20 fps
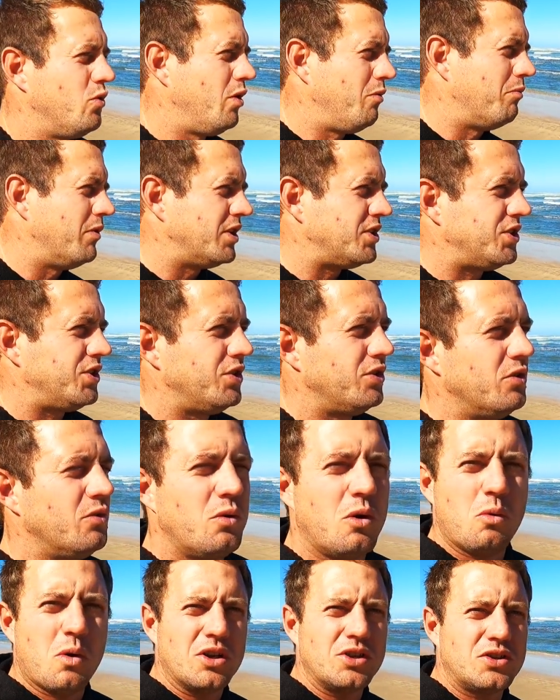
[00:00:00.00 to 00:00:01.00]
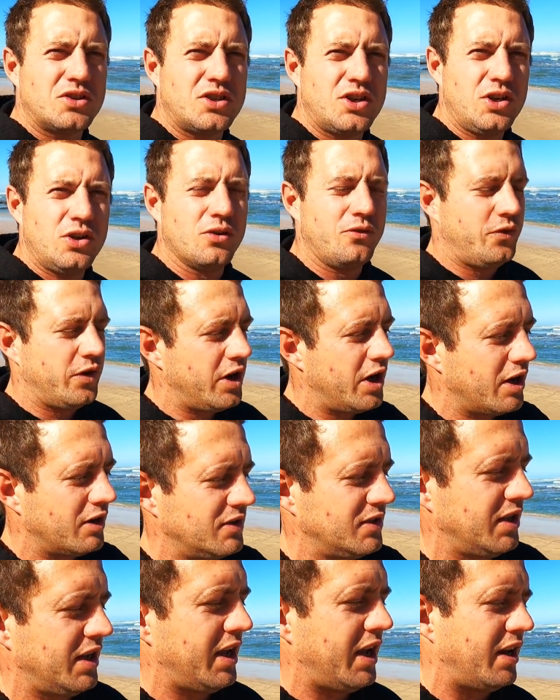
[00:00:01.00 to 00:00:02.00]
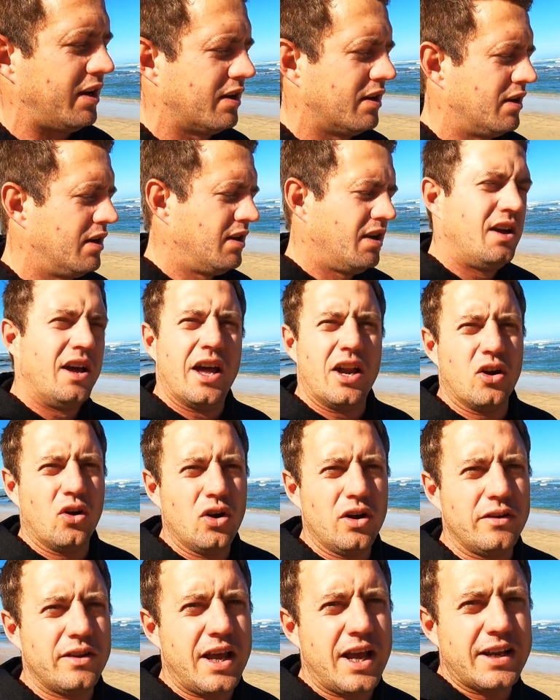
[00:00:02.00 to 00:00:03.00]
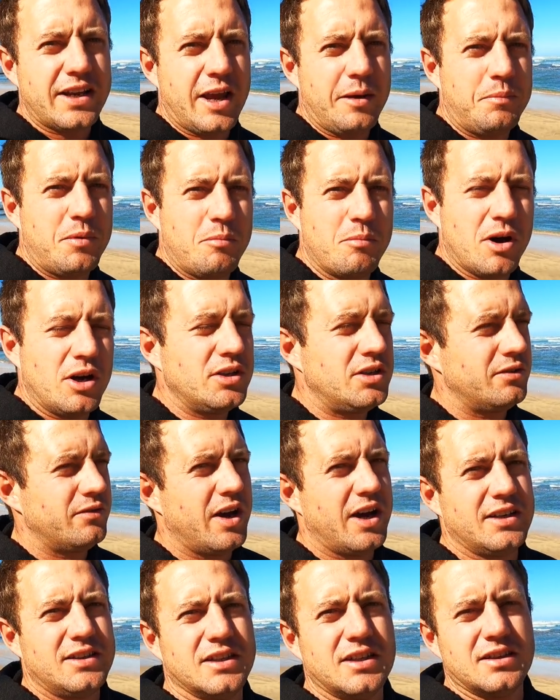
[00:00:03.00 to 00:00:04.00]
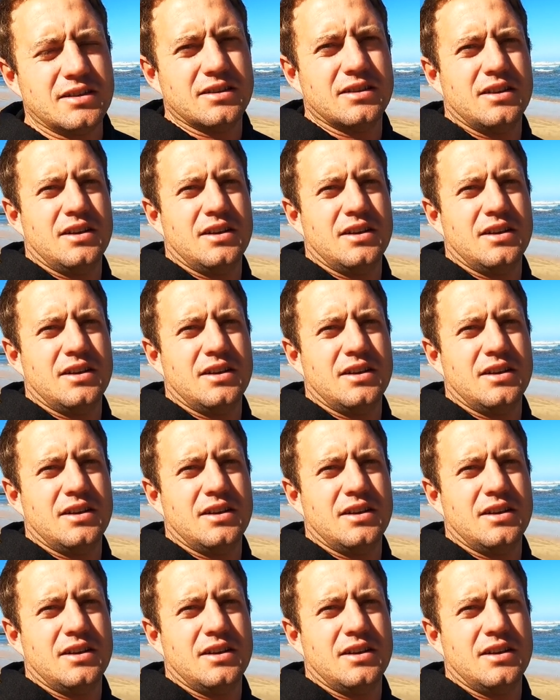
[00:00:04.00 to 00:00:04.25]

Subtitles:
We miss you. We want to see your videos again. And all of that kept me motivated.